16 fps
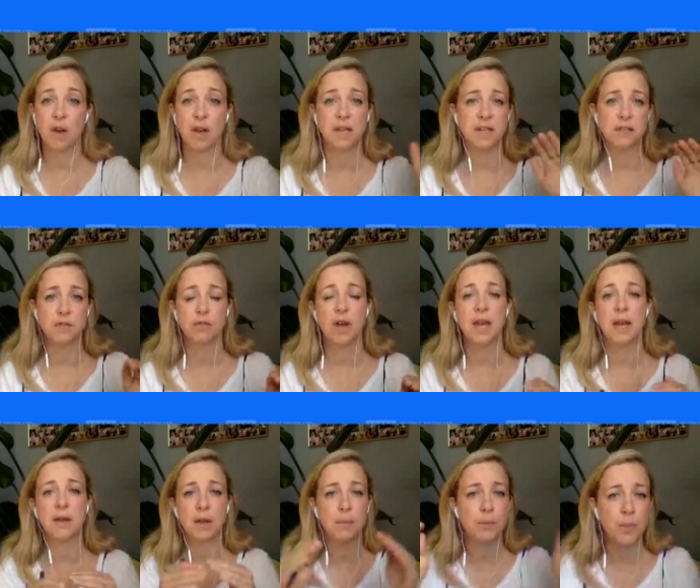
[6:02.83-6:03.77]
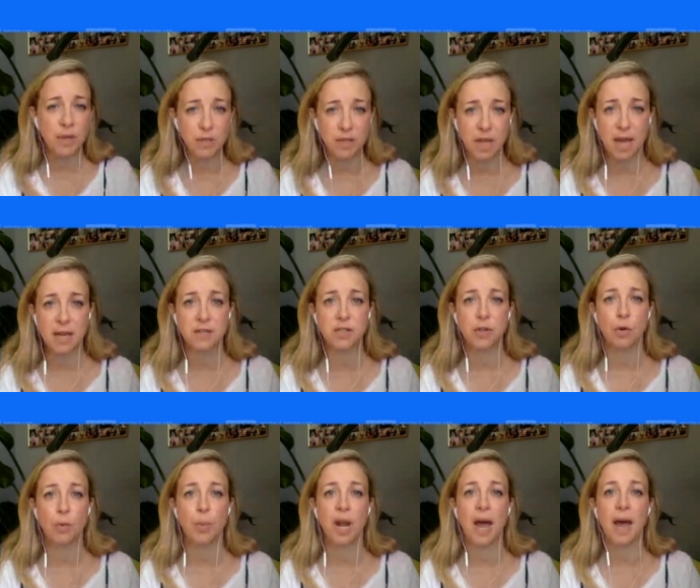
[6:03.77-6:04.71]
fine, that's great. Build that into
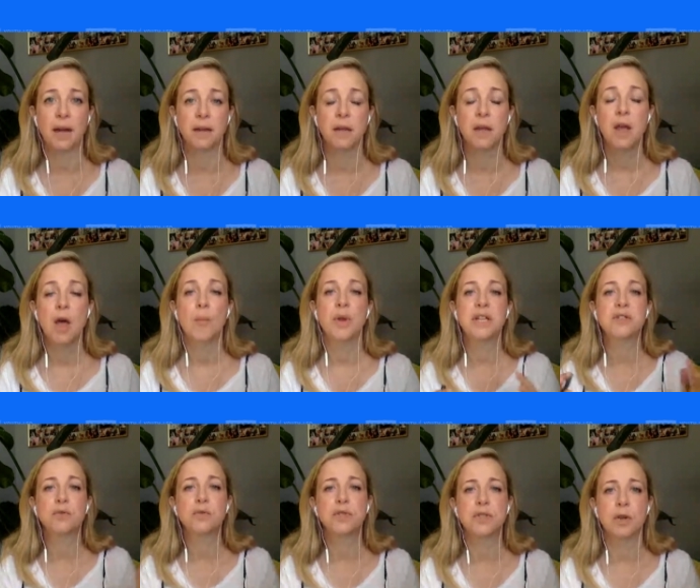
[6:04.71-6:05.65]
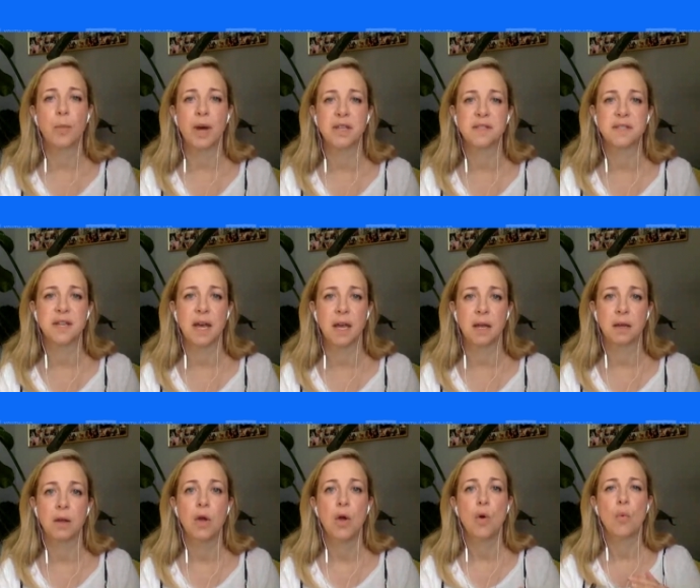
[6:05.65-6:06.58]
your plan. But it's also about
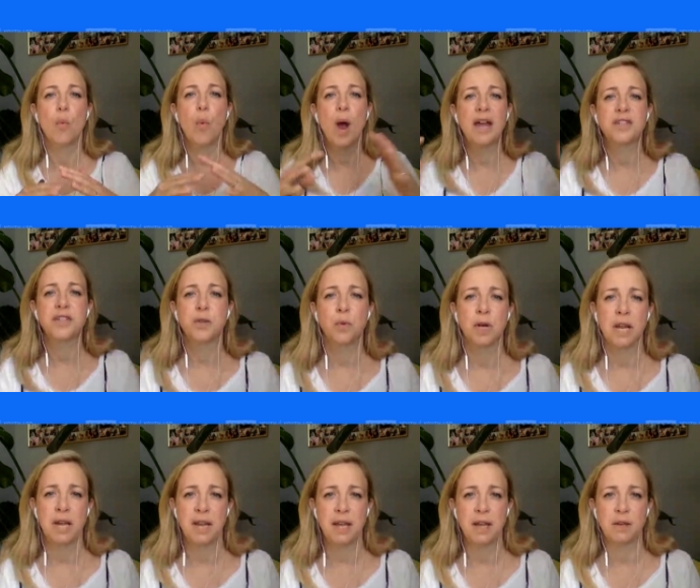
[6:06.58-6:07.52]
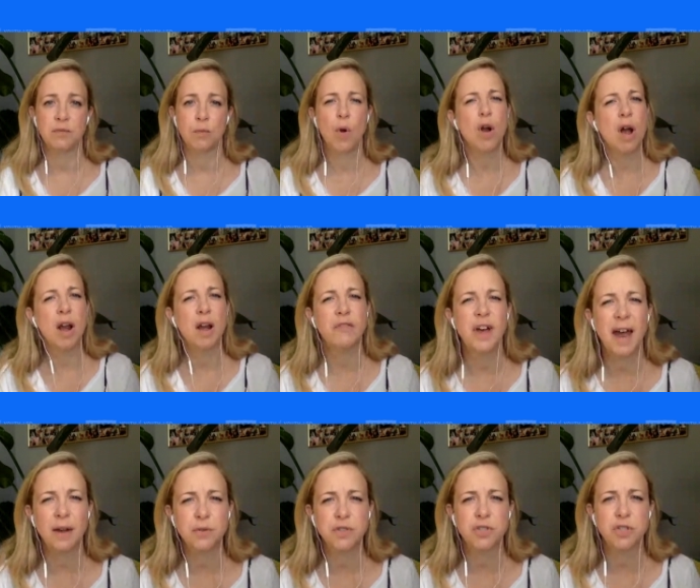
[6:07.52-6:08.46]
saying, where do you want to live? What kind of
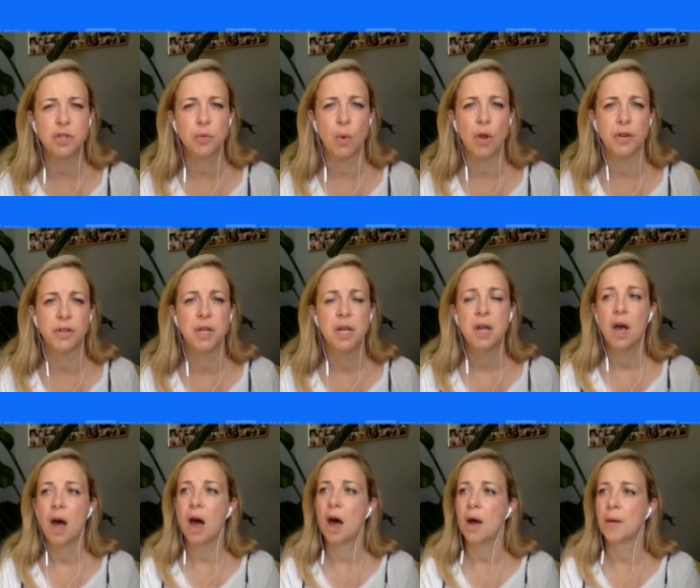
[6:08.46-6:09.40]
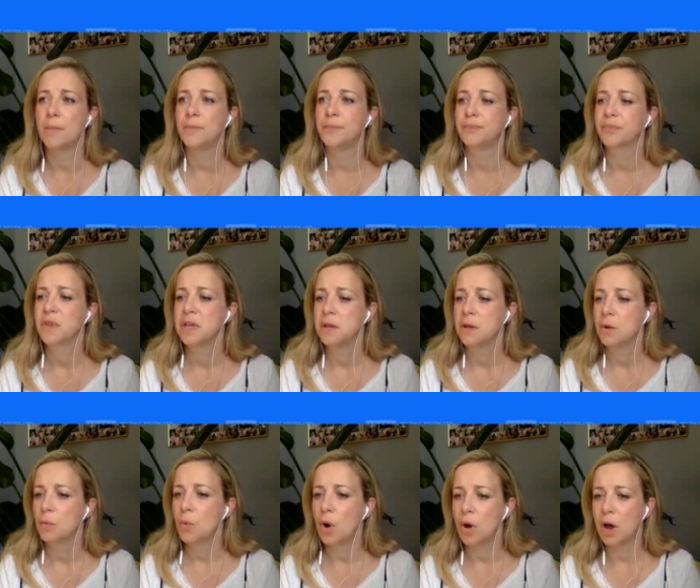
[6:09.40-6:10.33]
house do you want?
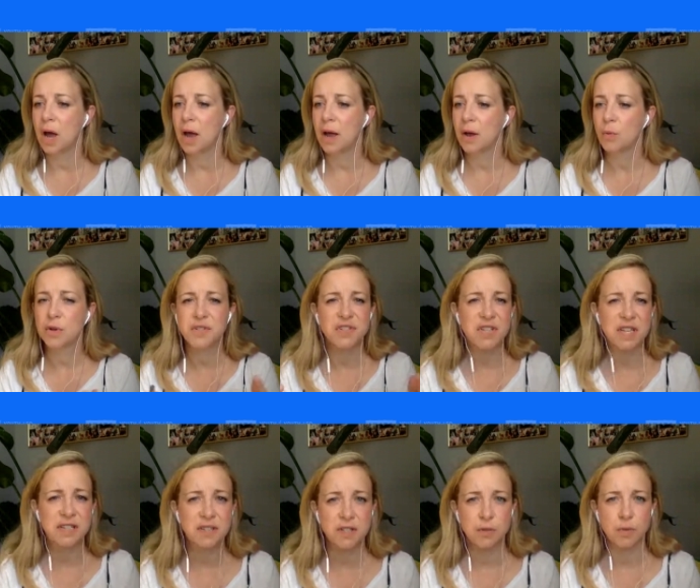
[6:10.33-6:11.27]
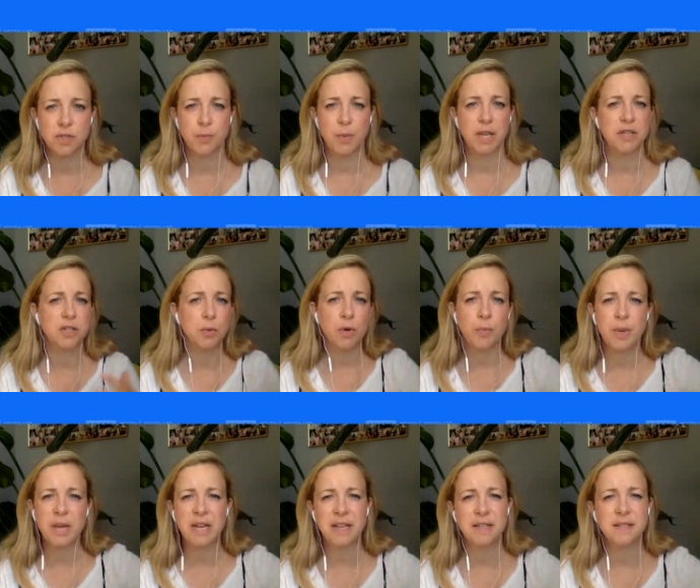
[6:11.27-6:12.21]
What city do you want to be in? Do you want to
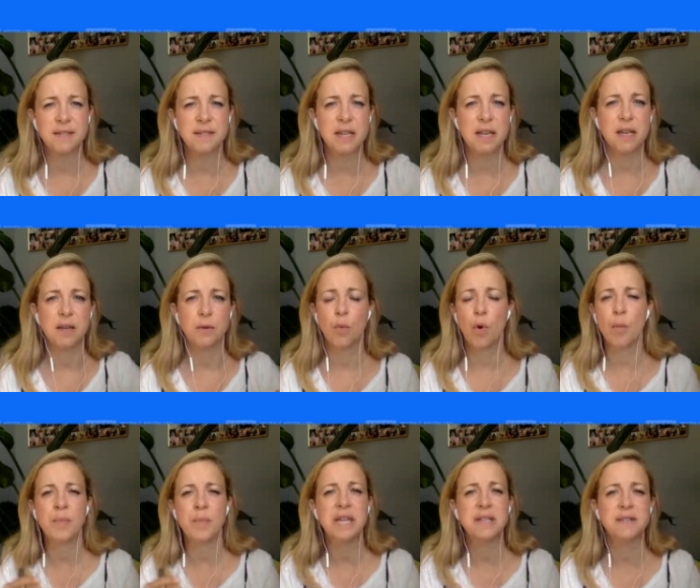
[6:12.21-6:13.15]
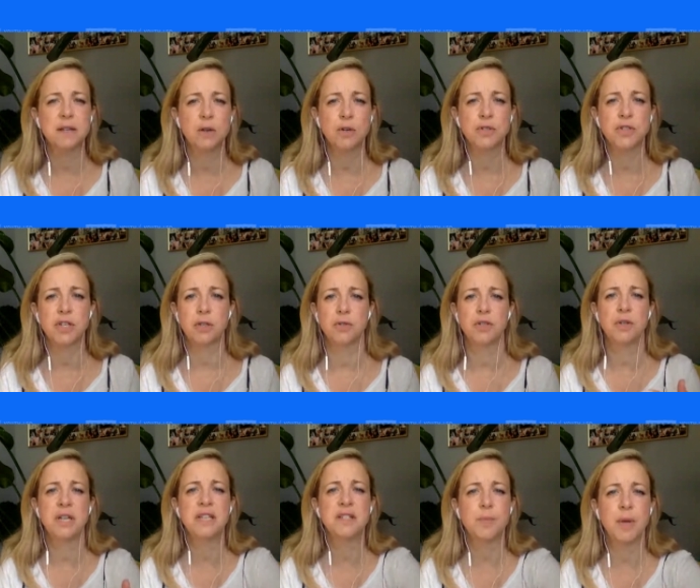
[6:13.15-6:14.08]
be near the sea? What means a lot to you? Do you
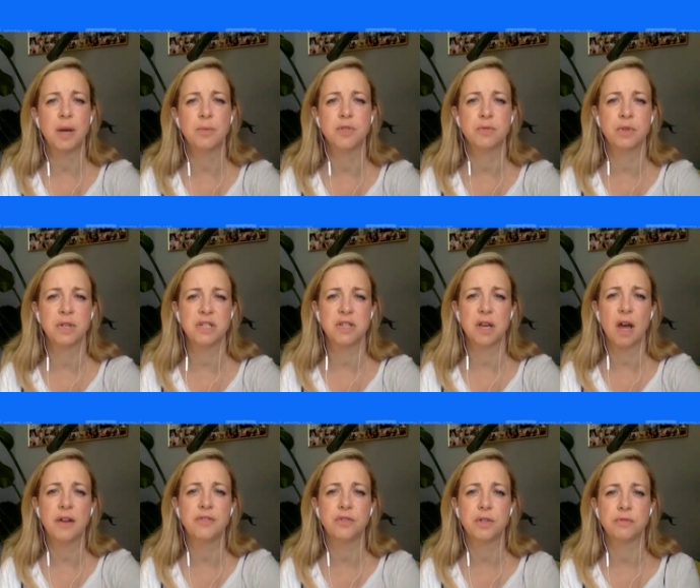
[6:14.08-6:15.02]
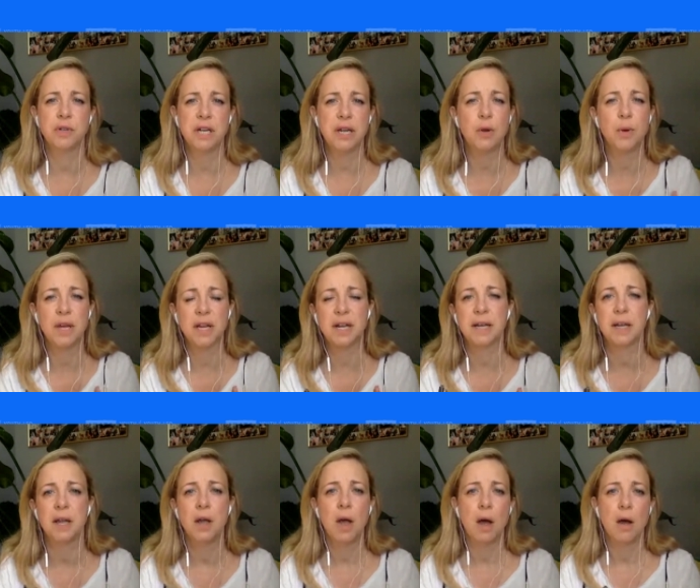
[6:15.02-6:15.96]
need to be able to reach the country really quickly?